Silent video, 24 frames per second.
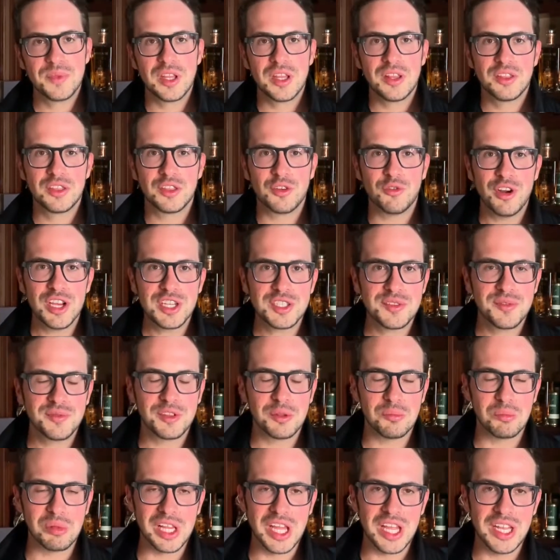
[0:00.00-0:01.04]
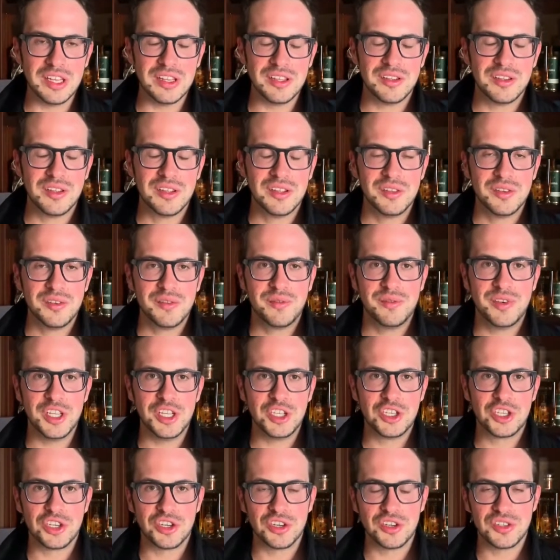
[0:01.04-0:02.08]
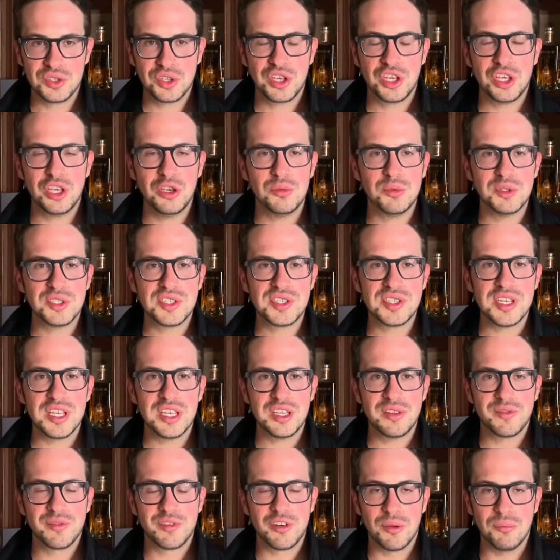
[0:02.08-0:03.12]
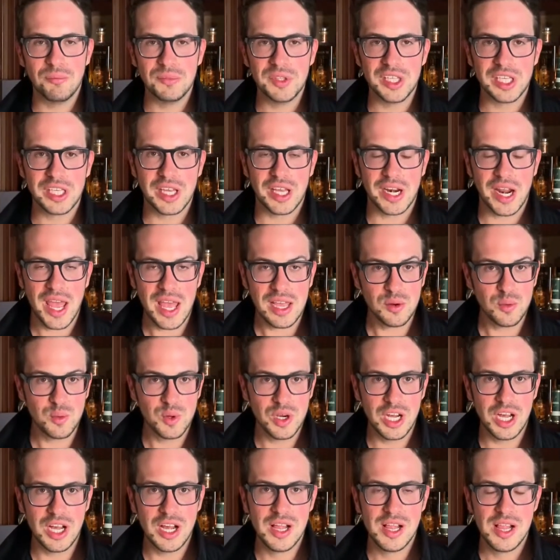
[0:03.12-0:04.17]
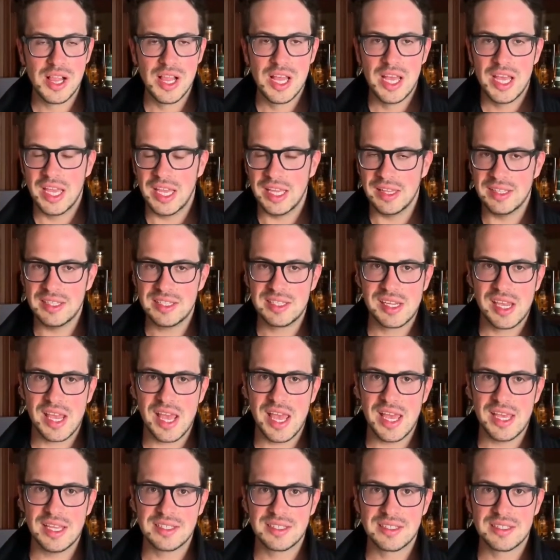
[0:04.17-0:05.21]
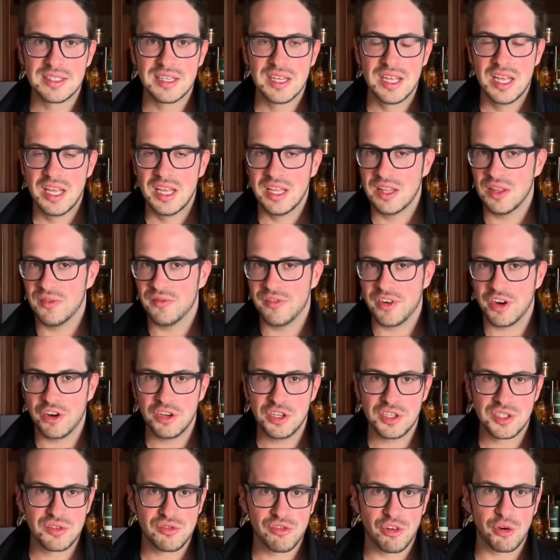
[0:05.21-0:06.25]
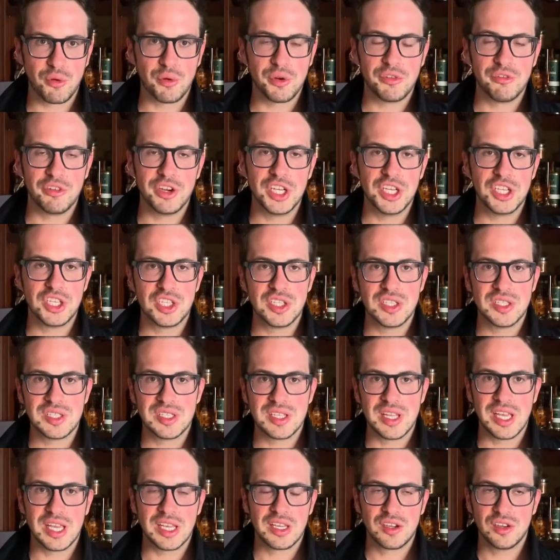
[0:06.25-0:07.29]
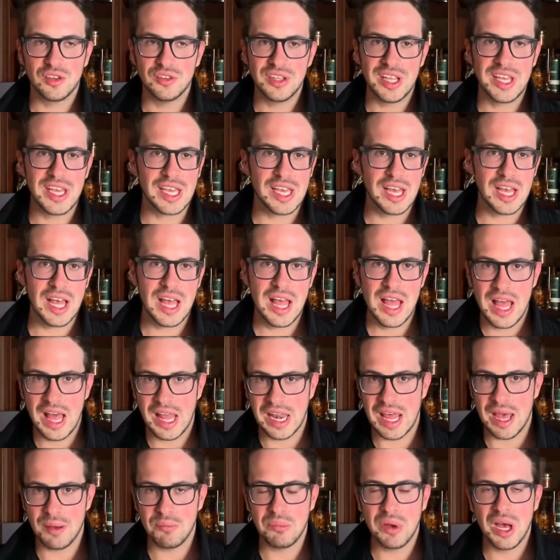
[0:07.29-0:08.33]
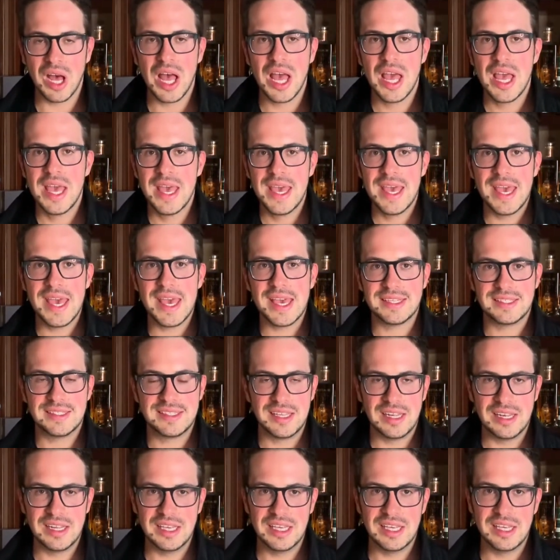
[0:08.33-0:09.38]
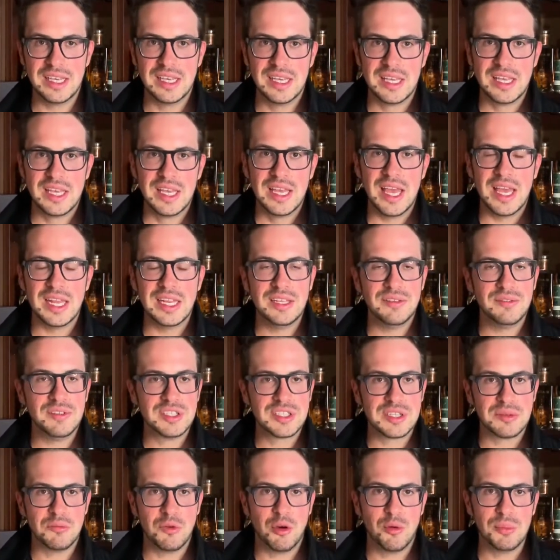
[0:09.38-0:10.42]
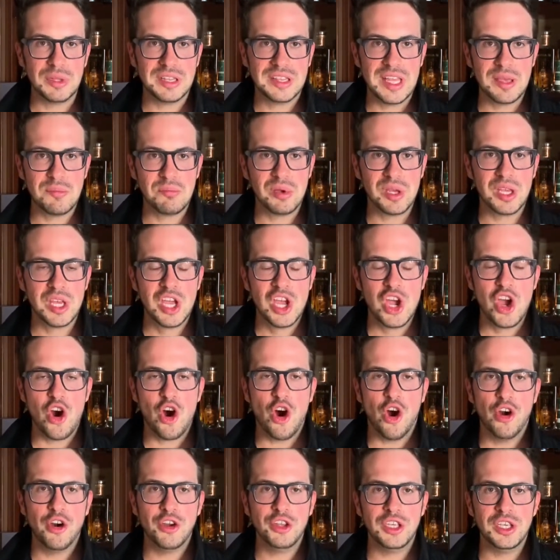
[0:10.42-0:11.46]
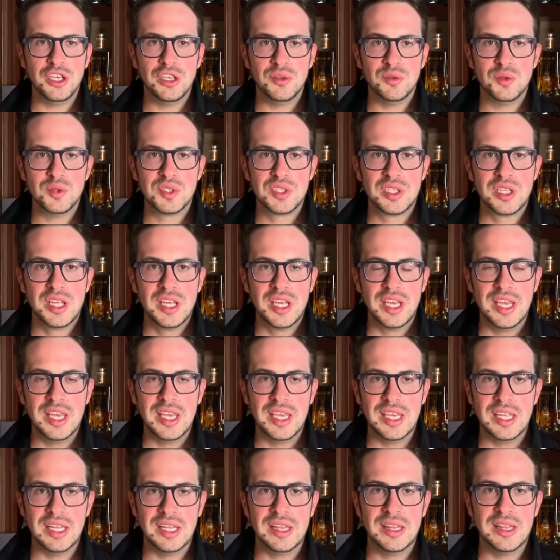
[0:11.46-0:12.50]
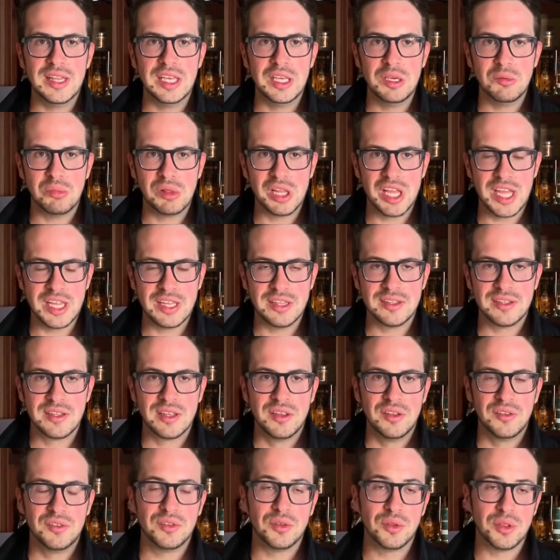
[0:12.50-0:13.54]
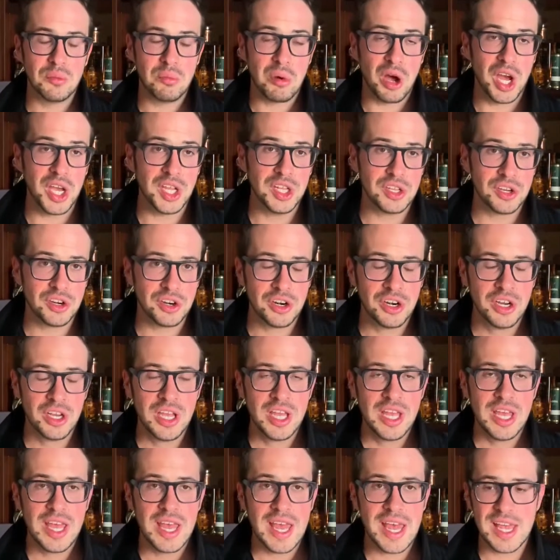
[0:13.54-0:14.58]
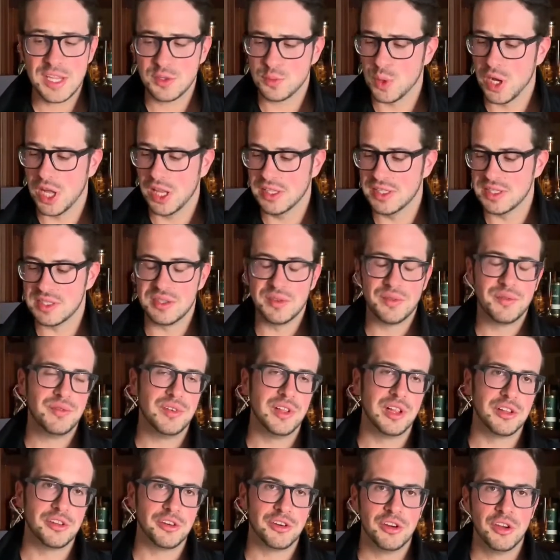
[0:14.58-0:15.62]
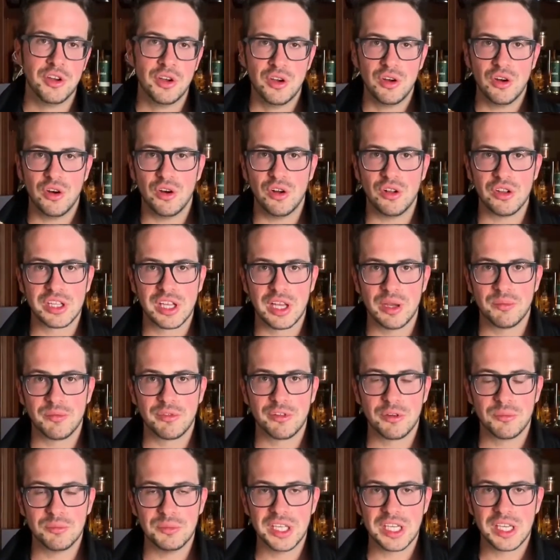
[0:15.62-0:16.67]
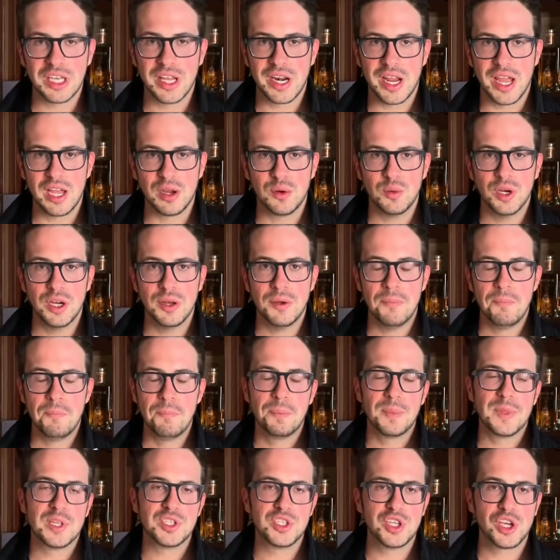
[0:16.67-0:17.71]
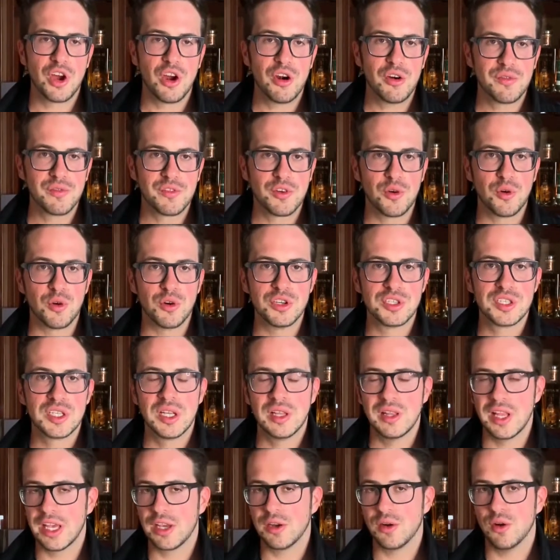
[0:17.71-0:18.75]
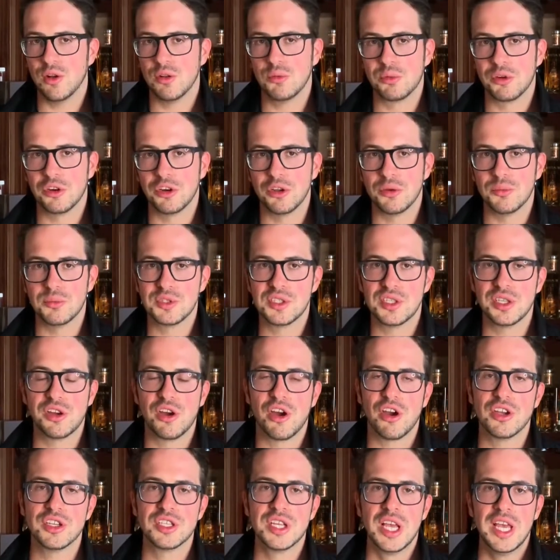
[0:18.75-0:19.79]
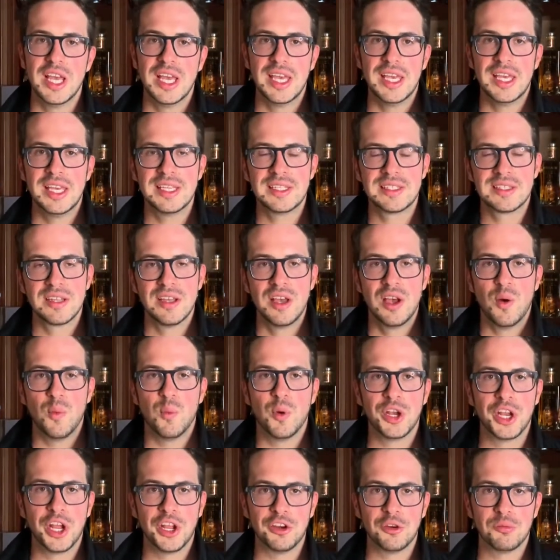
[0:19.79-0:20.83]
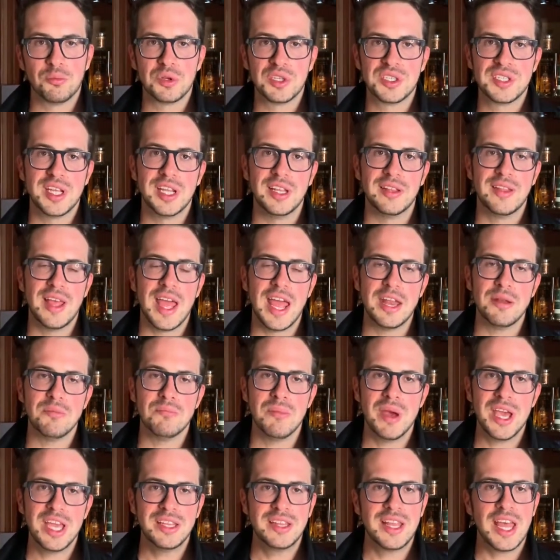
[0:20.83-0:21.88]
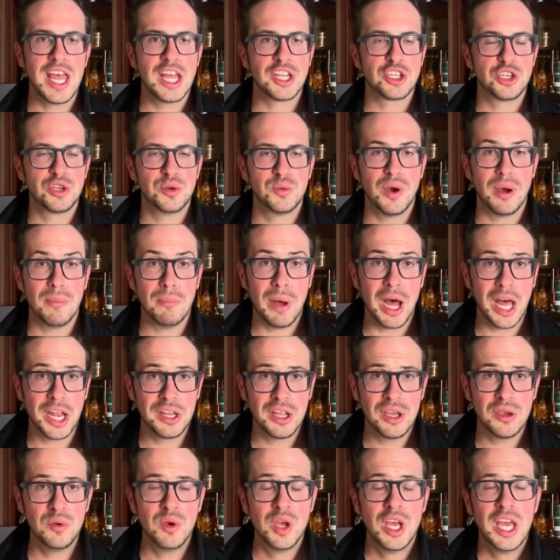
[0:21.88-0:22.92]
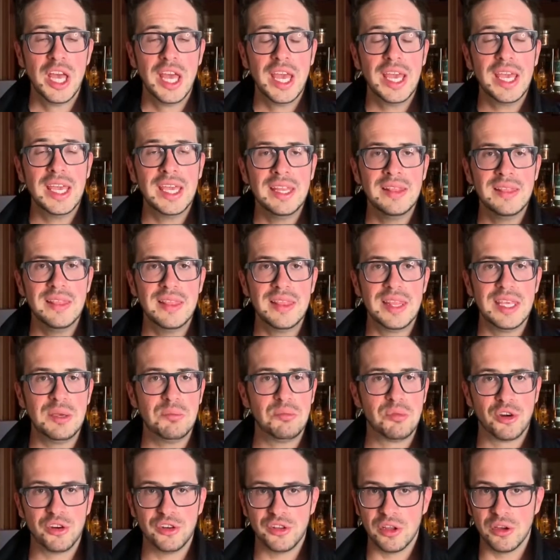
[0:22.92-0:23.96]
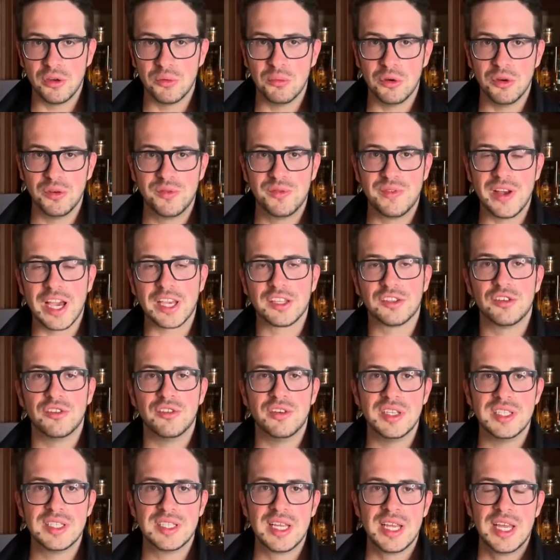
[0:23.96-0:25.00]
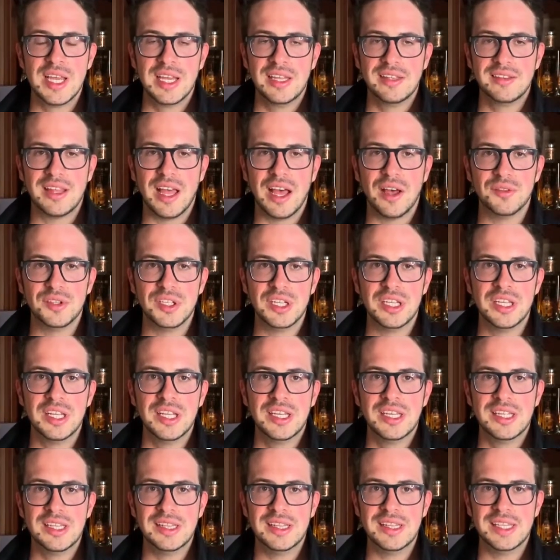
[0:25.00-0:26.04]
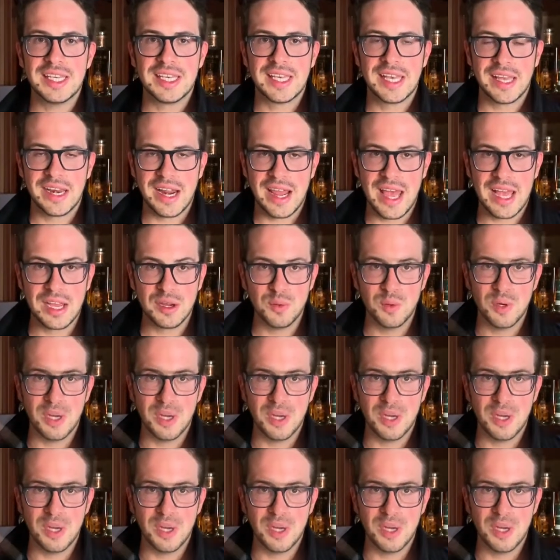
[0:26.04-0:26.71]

The rest of the blend features Cuban seed from Nicaragua, in this case various growing regions like Condega, Jalapa, Esteli, and even some Ometepe are used in the blend. So the binder as well as the filler all come from Nicaragua. The cigar, of course, like all Perdomo cigars, is 100% handmade, hecho a mano, in the Perdomo factories down in Nicaragua.